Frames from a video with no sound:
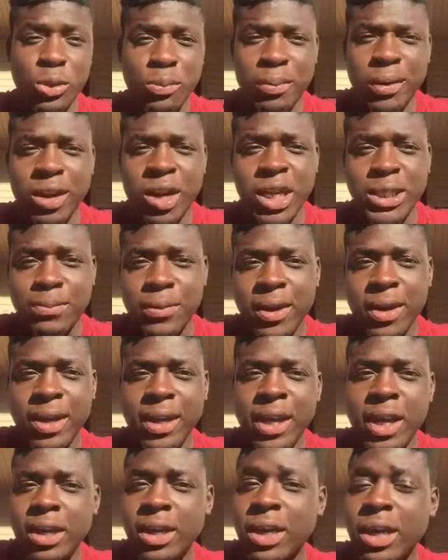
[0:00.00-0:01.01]
two players play
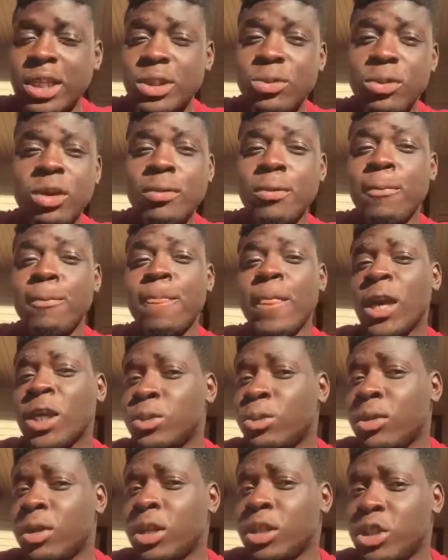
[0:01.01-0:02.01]
together, that's one
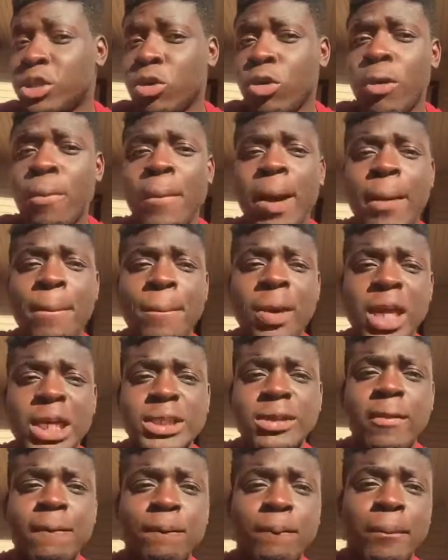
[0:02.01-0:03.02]
of the two of my
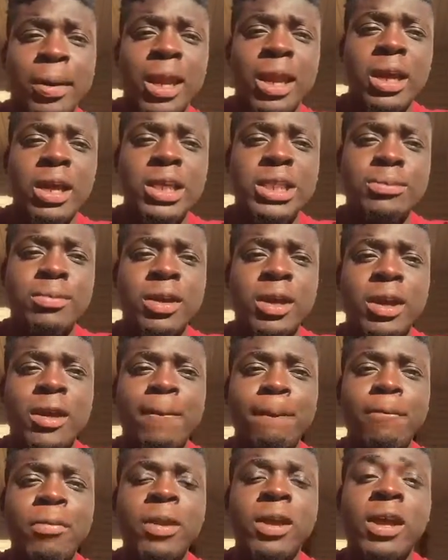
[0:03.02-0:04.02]
best players,
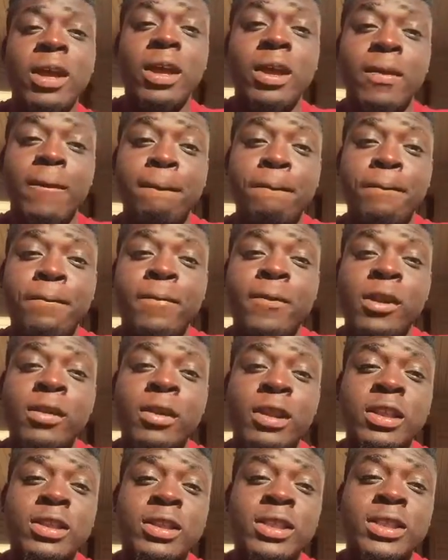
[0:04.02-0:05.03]
man.
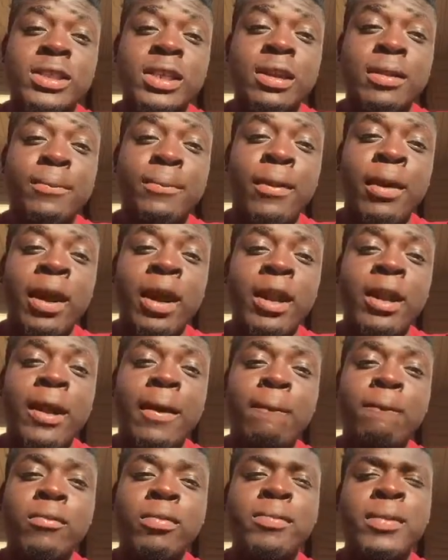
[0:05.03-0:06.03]
To see
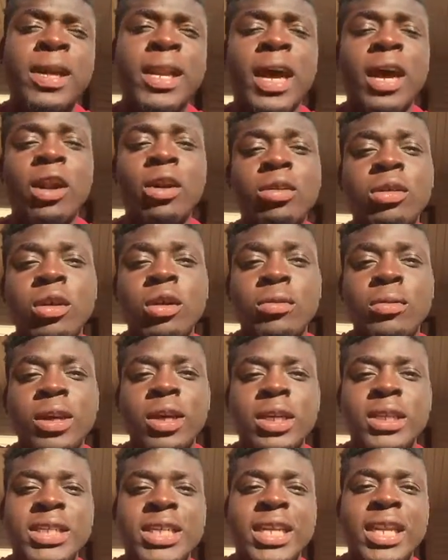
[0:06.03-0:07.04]
LeBron, I don't know,
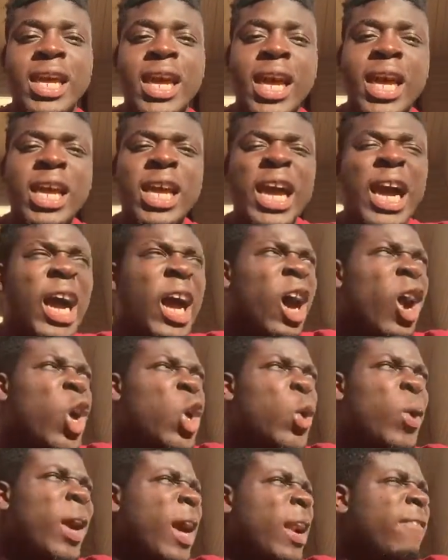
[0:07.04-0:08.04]
man. Tonight, I
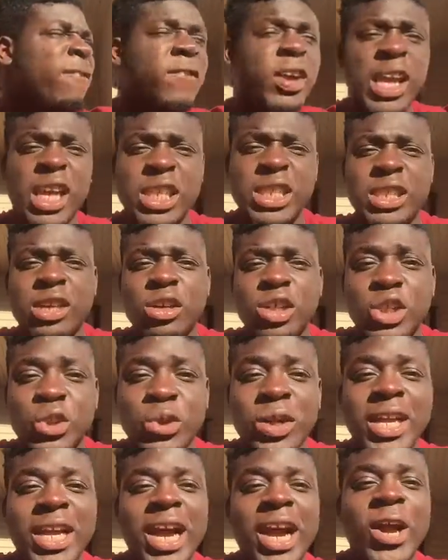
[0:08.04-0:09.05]
don't know how the fans gonna
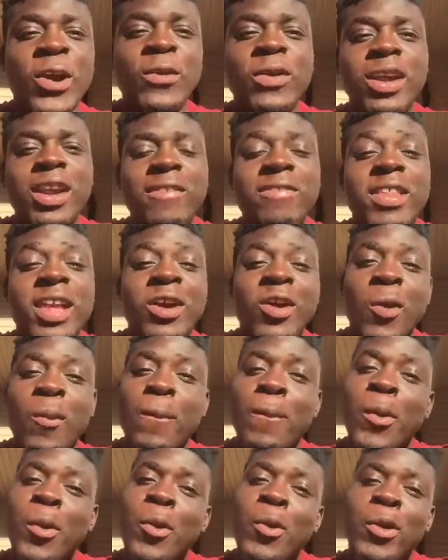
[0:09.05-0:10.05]
treat Kyrie, if they gonna
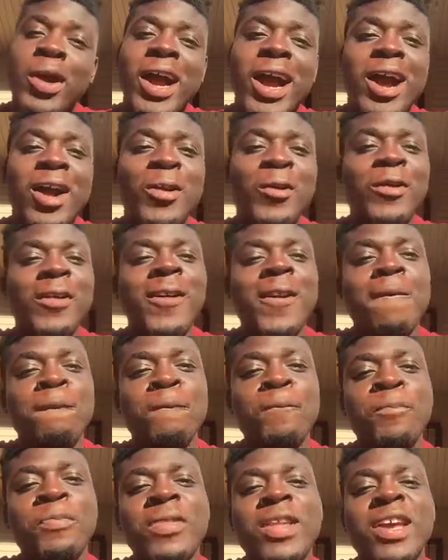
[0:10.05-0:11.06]
boo Kyrie,
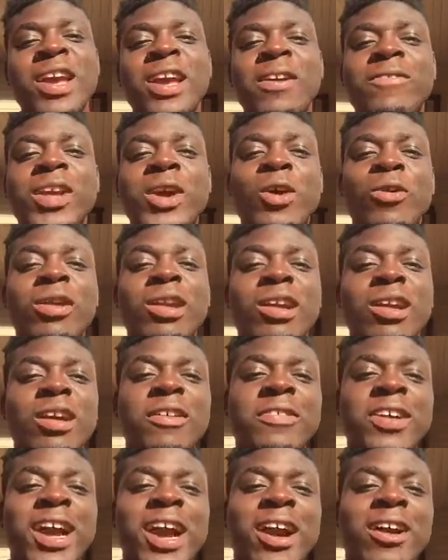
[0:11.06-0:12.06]
if they gonna
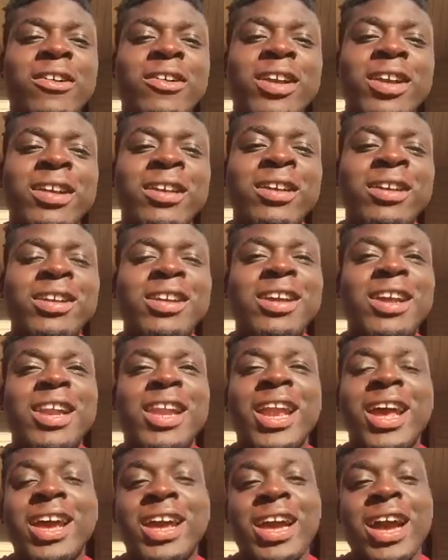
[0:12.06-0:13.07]
love Kyrie.
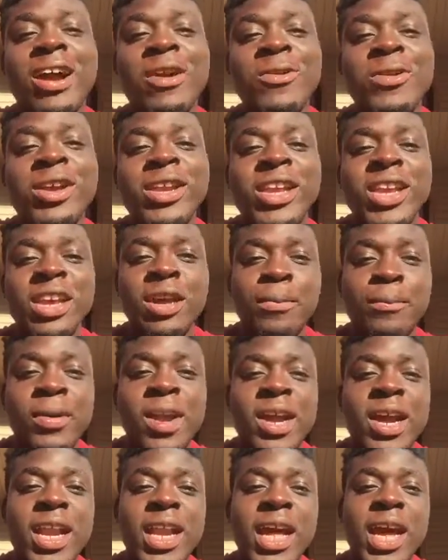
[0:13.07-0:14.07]
Like, Kyrie did
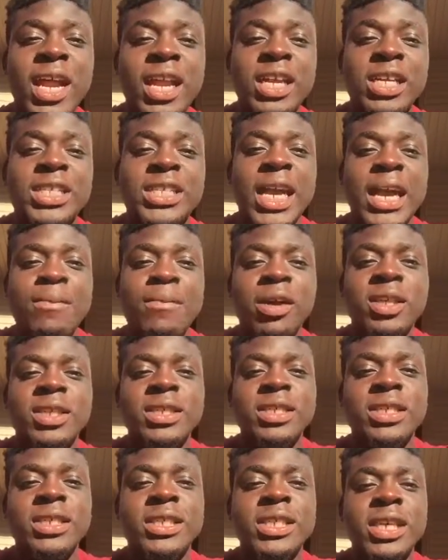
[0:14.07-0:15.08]
bring a lot of excitement
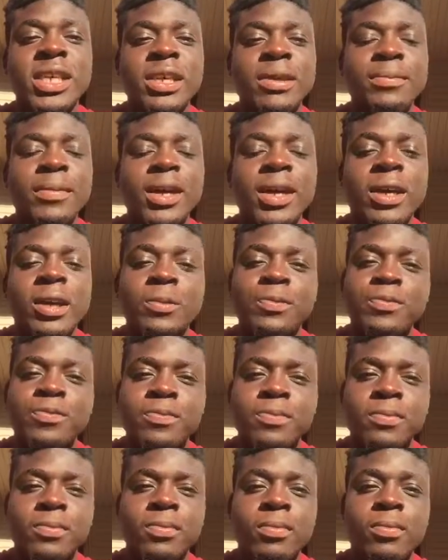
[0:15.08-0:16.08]
to the city, man.
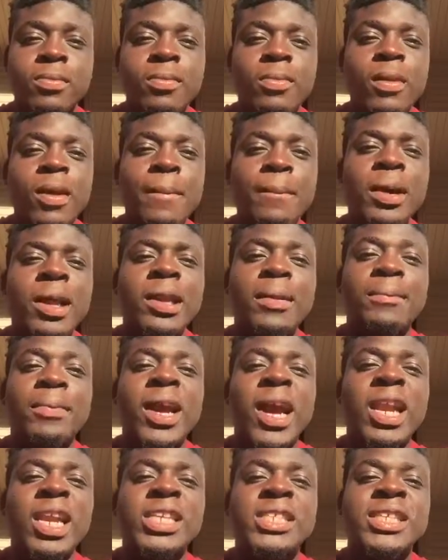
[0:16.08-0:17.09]
But
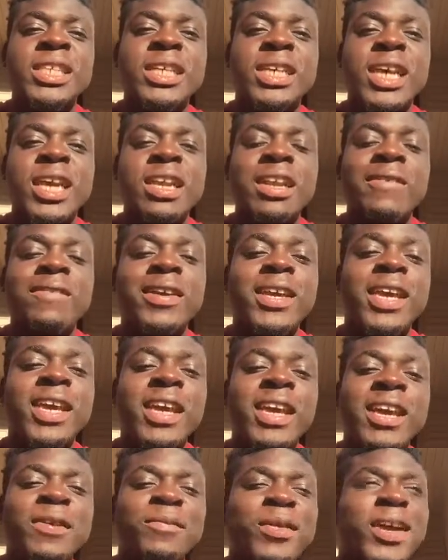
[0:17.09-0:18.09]
LeBron is the king of
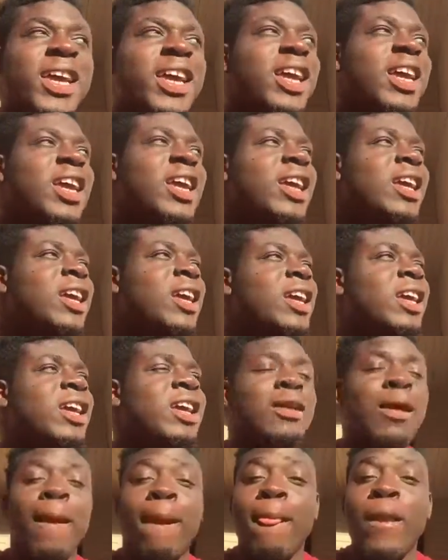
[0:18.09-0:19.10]
kings, man.
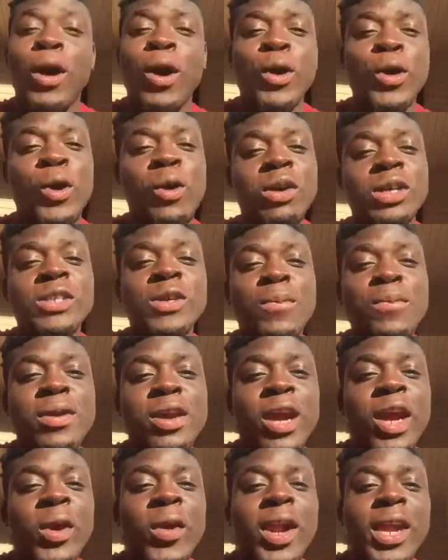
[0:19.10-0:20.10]
I don't know. It's going to
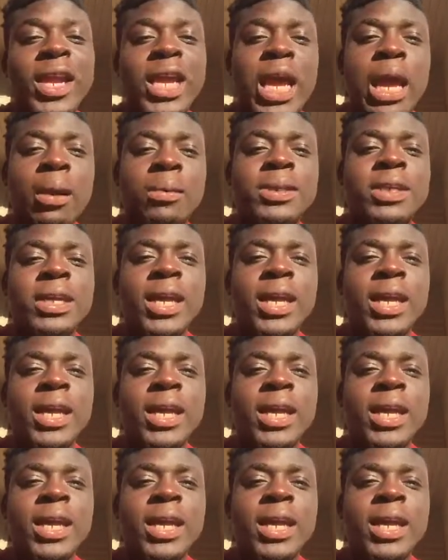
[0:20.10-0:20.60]
be a great game